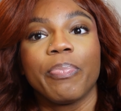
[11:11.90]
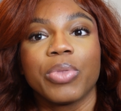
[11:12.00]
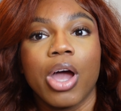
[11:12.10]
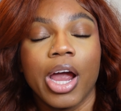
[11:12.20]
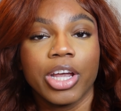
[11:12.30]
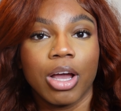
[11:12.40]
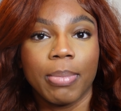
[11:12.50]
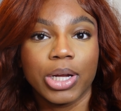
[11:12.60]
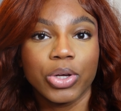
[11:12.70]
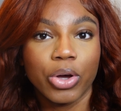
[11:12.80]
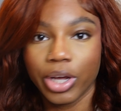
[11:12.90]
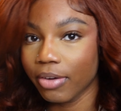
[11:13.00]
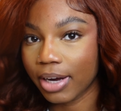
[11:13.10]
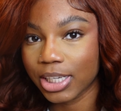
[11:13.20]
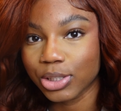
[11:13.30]
Alright, y'all, I'm about to go get
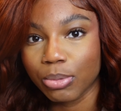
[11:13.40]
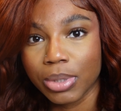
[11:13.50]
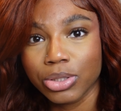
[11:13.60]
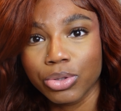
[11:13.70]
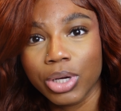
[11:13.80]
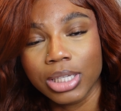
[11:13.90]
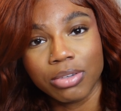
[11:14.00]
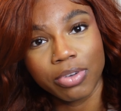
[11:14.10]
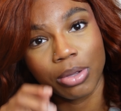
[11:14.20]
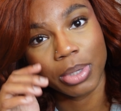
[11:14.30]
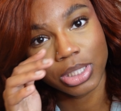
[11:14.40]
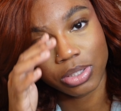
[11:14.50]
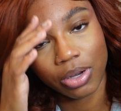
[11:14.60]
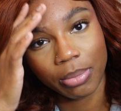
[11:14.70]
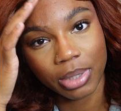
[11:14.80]
ready, so make sure you guys are following me on
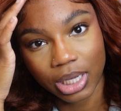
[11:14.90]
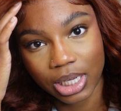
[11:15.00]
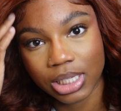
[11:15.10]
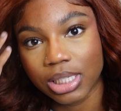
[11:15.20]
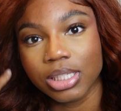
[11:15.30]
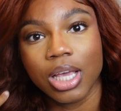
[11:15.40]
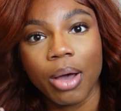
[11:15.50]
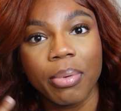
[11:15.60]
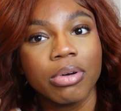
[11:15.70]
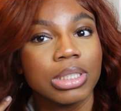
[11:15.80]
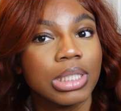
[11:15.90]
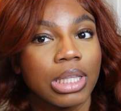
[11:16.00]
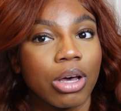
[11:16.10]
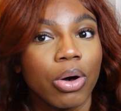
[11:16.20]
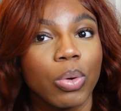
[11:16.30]
Instagram, because y'all will see the
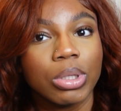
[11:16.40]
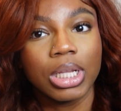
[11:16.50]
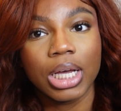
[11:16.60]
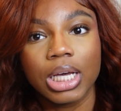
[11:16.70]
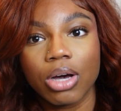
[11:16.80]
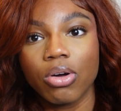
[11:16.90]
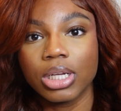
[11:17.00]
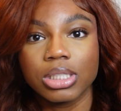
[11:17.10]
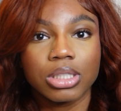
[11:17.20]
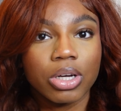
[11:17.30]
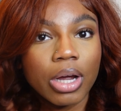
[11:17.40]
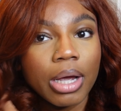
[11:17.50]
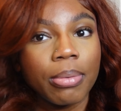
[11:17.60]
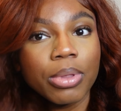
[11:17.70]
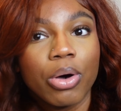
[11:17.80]
whole look on
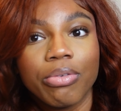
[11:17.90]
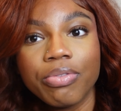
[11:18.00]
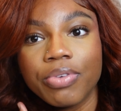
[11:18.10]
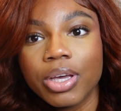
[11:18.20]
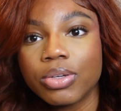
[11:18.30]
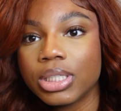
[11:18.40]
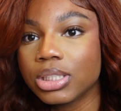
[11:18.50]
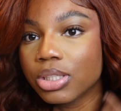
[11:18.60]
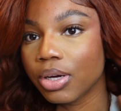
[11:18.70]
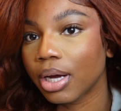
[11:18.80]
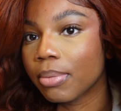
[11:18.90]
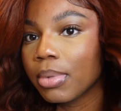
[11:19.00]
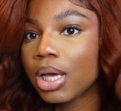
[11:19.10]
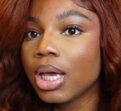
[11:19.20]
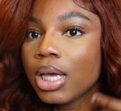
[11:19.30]
Instagram, the whole fit on Instagram.
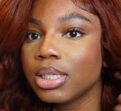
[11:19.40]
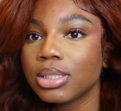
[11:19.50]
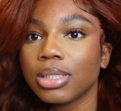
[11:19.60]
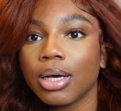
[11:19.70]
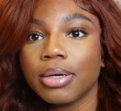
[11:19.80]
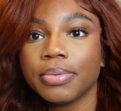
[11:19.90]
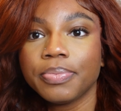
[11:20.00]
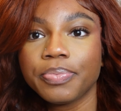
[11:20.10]
So